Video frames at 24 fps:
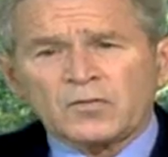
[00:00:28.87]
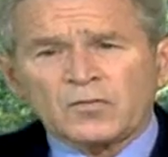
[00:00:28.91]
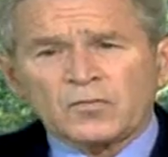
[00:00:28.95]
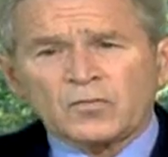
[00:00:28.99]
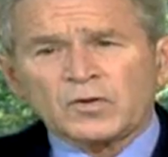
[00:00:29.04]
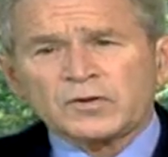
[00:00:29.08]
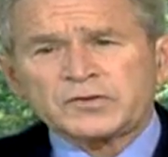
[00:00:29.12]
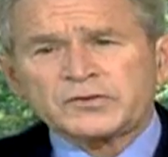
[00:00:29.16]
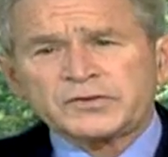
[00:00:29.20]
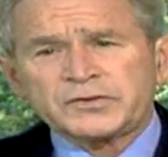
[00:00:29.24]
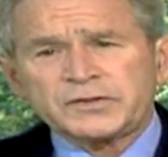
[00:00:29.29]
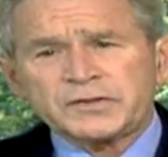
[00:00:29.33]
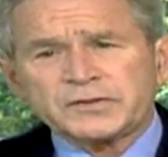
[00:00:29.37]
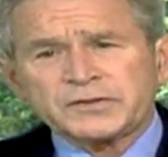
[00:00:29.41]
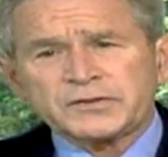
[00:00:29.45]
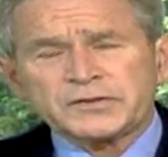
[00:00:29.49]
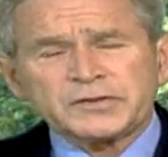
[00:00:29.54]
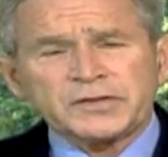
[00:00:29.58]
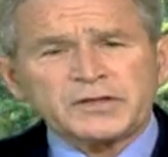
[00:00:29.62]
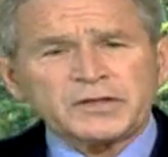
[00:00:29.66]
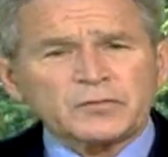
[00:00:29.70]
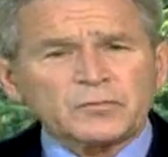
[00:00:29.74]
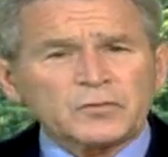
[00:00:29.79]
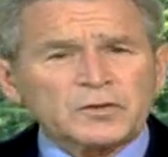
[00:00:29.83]
what she has
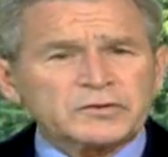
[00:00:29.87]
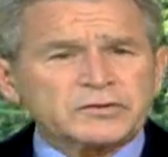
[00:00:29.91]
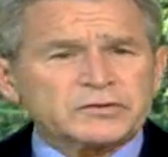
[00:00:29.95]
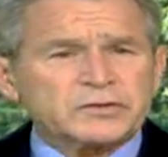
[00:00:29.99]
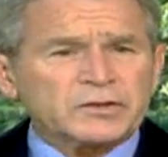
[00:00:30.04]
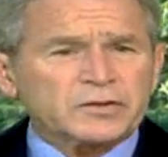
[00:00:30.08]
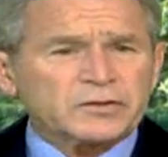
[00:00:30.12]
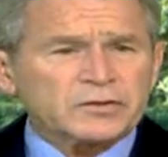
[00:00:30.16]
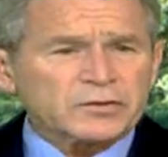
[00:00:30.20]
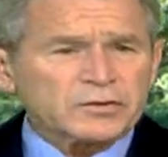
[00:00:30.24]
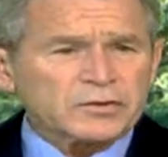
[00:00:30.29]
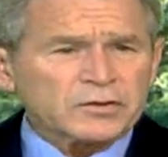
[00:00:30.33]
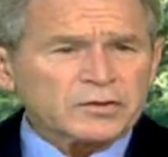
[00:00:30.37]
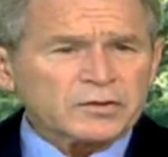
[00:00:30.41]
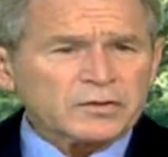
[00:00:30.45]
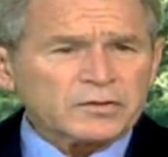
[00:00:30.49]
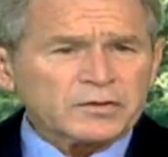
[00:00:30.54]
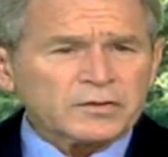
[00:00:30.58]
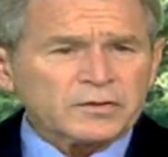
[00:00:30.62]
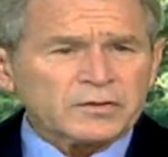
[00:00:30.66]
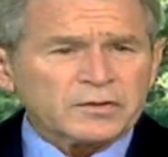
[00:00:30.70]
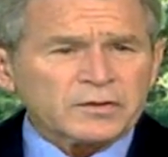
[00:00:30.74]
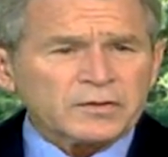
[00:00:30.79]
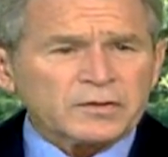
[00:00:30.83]
seen and what she heard
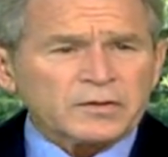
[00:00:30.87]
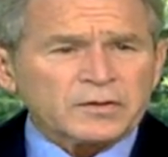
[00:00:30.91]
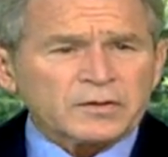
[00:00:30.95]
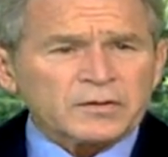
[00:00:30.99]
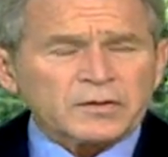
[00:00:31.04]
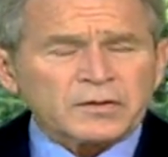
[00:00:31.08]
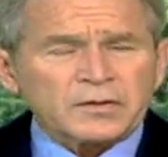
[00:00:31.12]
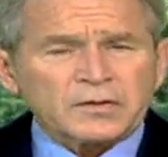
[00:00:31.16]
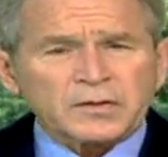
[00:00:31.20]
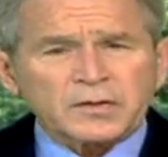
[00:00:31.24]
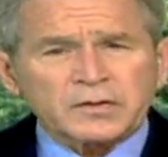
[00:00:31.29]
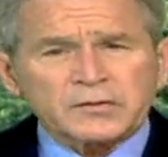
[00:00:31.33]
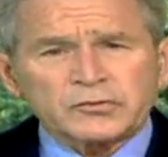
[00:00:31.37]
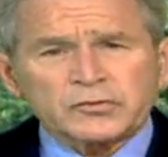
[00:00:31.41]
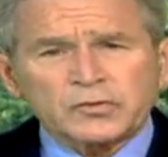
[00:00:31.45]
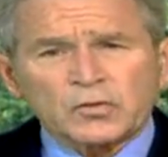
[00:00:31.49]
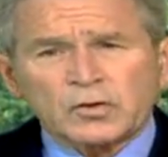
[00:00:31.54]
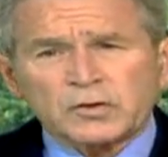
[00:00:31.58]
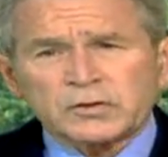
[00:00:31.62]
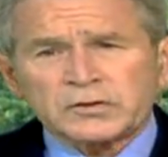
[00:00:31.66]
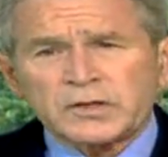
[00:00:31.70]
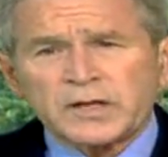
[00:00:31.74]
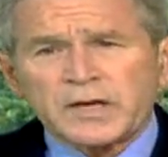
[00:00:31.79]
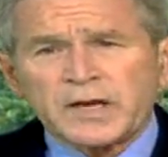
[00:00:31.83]
in
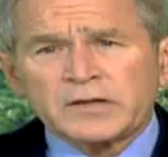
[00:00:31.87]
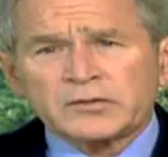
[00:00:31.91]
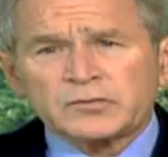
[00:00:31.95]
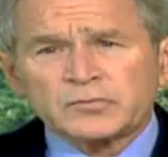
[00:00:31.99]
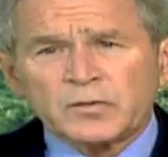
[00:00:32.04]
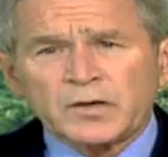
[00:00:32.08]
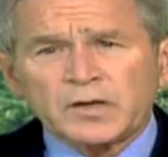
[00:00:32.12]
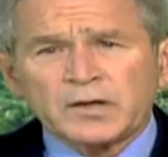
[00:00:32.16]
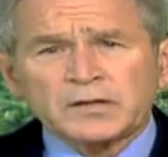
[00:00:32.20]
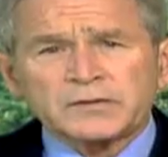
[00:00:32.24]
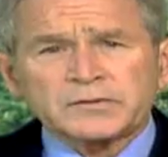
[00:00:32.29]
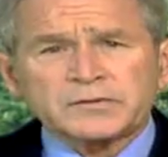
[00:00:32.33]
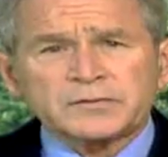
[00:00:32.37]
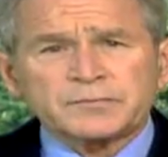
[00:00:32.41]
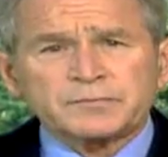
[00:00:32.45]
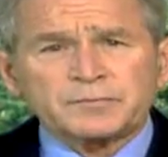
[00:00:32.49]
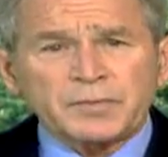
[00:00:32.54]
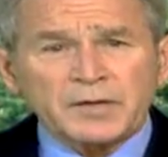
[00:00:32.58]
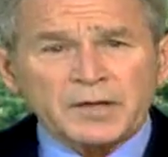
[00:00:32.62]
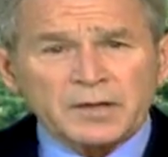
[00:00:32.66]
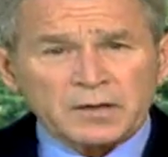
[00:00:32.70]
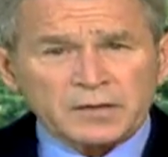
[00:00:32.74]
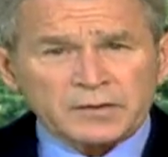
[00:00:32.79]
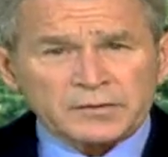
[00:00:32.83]
Georgia as well as in
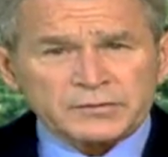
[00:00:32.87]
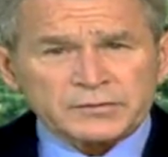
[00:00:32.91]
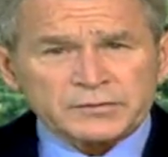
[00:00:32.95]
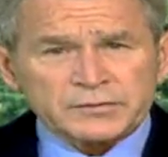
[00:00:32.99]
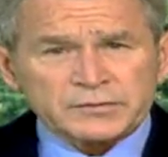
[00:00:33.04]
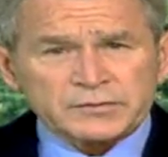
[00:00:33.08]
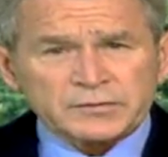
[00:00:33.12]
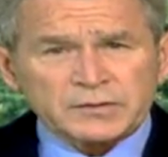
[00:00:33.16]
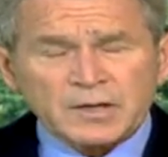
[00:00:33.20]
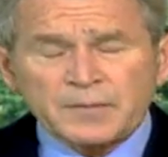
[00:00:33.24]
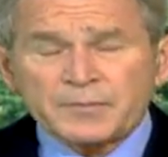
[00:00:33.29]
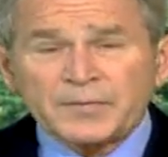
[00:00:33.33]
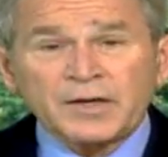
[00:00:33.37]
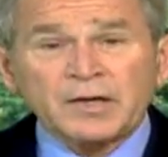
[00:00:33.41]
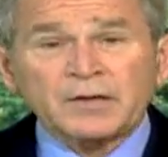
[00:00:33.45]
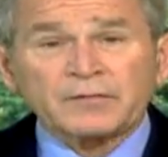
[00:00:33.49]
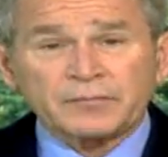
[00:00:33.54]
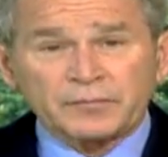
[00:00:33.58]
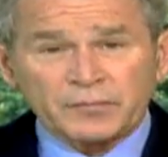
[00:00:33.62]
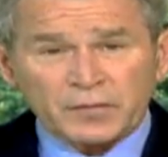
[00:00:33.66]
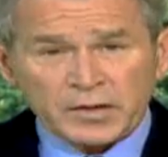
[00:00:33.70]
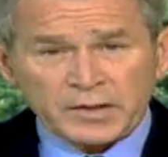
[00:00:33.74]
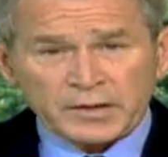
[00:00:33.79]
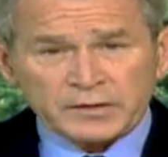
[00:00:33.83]

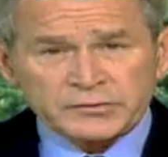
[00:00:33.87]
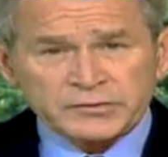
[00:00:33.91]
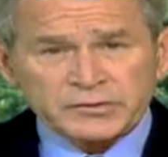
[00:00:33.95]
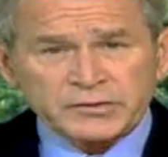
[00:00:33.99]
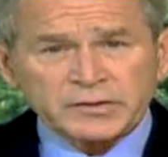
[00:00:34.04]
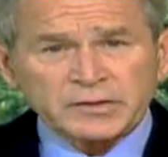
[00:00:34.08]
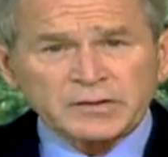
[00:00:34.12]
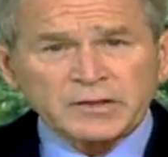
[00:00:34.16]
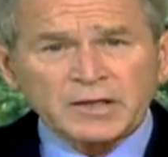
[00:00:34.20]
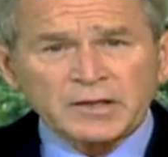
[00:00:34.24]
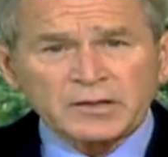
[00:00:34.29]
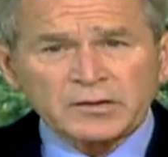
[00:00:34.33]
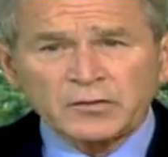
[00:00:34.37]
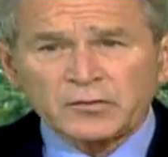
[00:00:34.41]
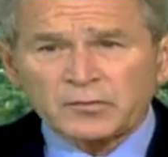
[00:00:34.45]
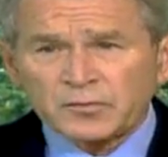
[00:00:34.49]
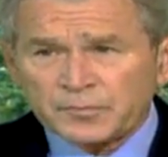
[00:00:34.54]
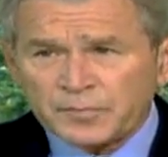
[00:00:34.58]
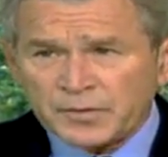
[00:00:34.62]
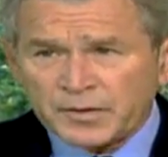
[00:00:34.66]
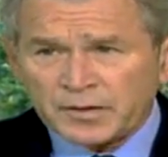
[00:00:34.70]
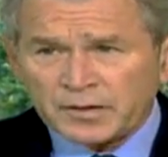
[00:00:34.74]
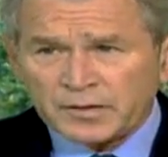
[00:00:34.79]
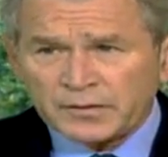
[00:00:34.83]
France. She did not go to
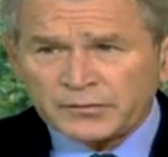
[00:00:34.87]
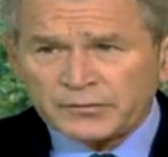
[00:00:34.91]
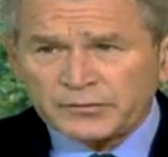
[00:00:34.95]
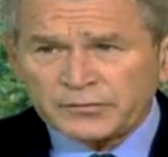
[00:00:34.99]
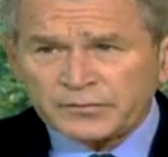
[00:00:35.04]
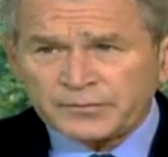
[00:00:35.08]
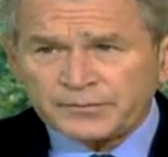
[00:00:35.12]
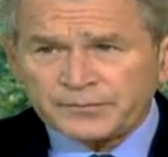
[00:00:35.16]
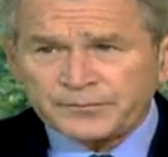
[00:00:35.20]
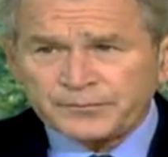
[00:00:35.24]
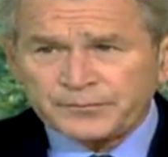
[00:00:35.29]
Paris.